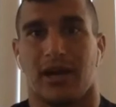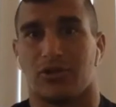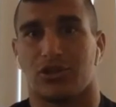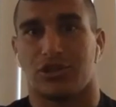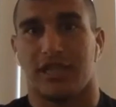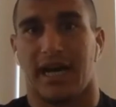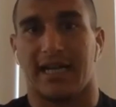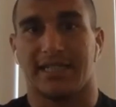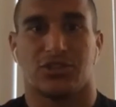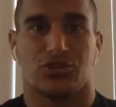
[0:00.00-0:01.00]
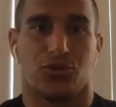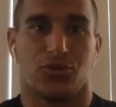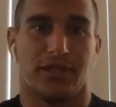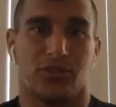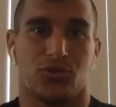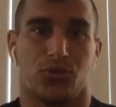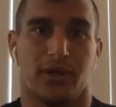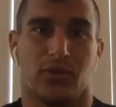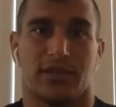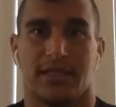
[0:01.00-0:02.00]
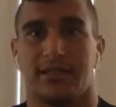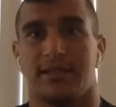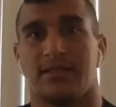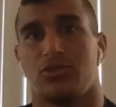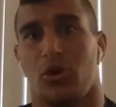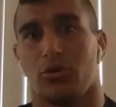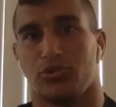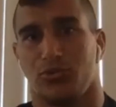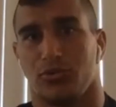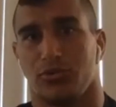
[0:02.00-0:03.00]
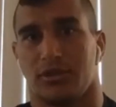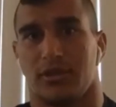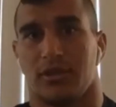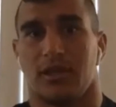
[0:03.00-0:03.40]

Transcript: gouge the eyes, so you need to win within those rules.